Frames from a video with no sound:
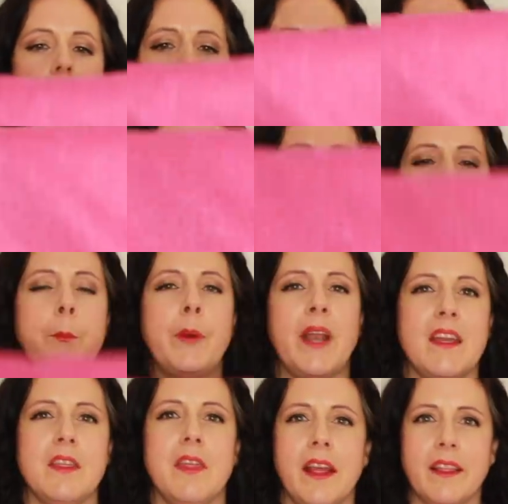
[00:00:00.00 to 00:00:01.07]
But
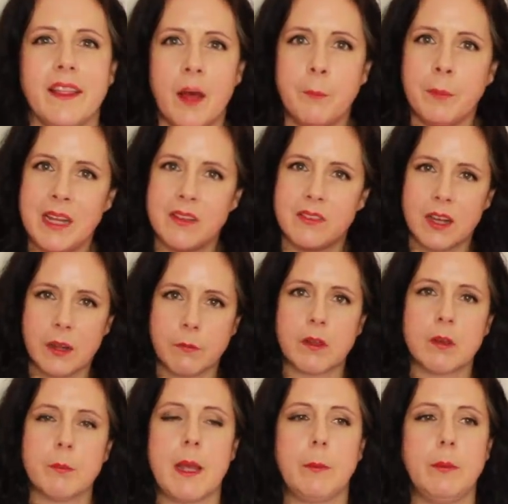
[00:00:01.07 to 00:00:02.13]
I think that means that I'm going
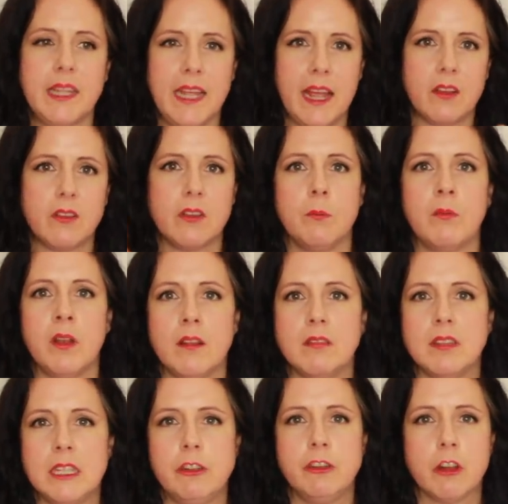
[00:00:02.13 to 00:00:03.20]
to be able to get some
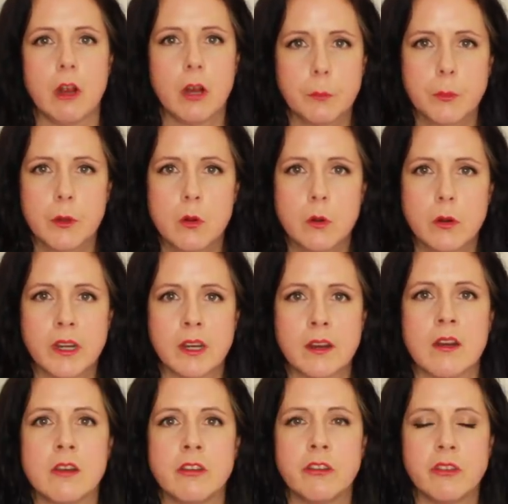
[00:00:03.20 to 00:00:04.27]
lovely sharp
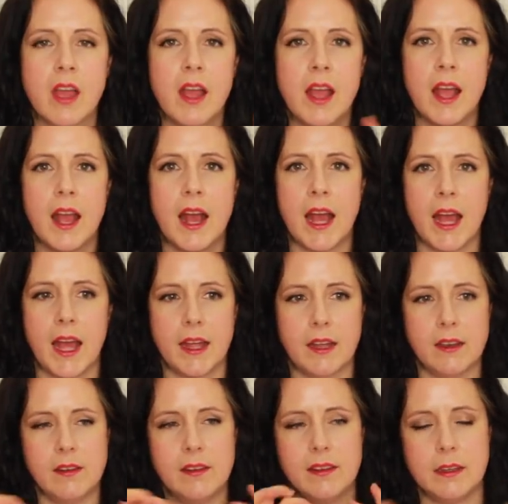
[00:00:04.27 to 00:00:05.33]
corners
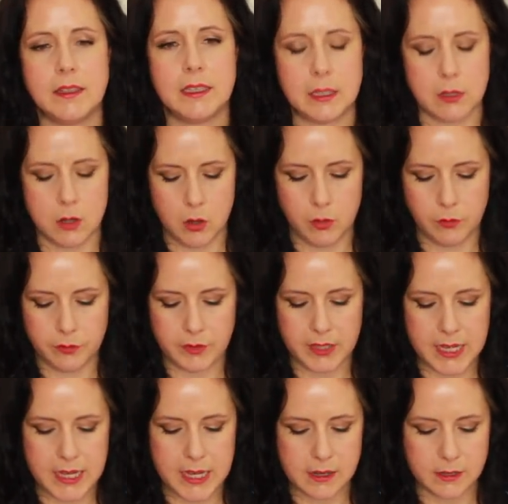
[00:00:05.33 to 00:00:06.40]
and
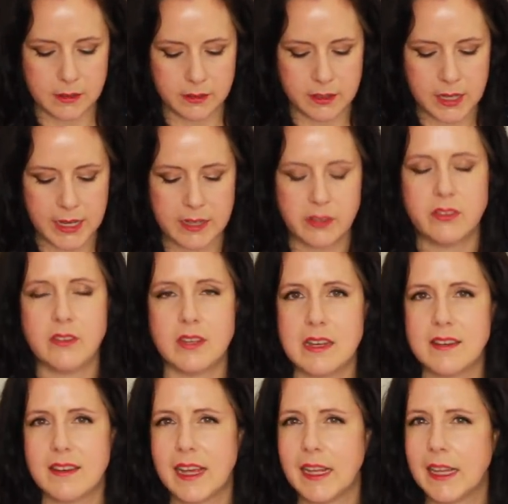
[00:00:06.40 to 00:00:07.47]
hopefully nice
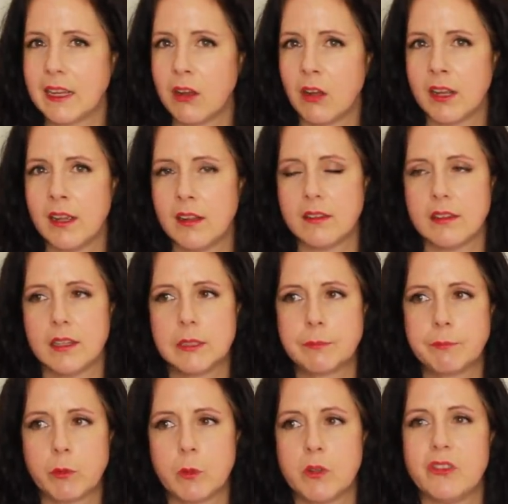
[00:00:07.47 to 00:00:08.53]
detailing on it.
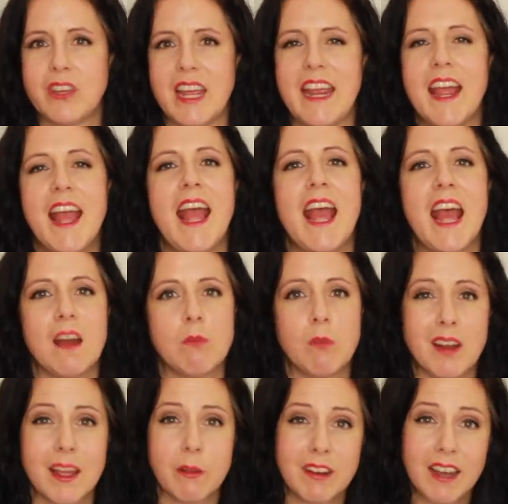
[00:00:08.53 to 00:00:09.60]
We'll see. And what
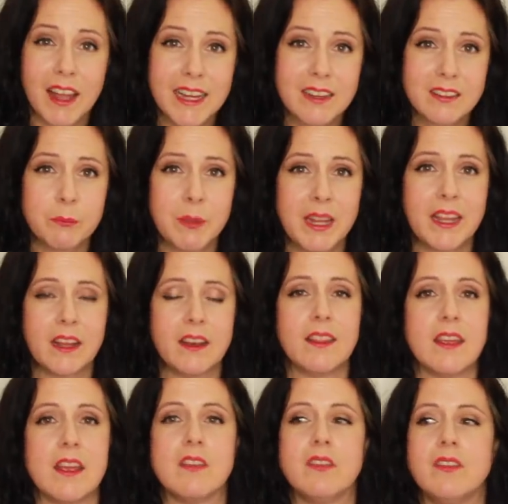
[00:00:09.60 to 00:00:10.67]
I would like to make out of
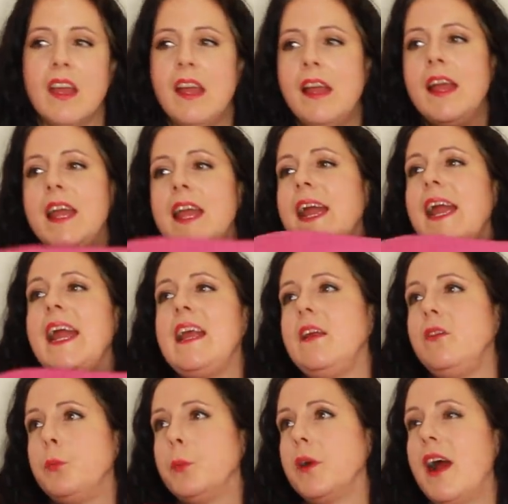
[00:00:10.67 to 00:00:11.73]
this
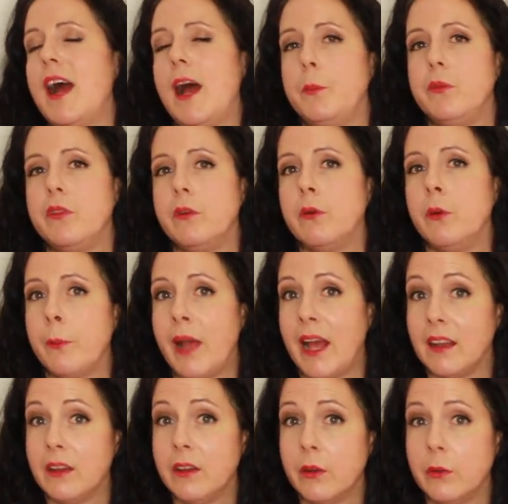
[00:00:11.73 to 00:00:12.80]
is perhaps the
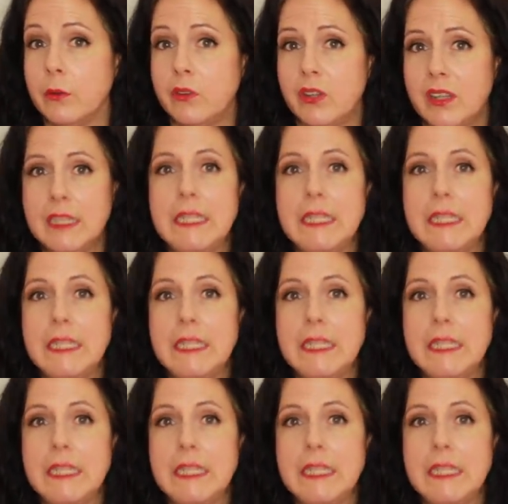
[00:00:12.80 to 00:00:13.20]
Romana coat.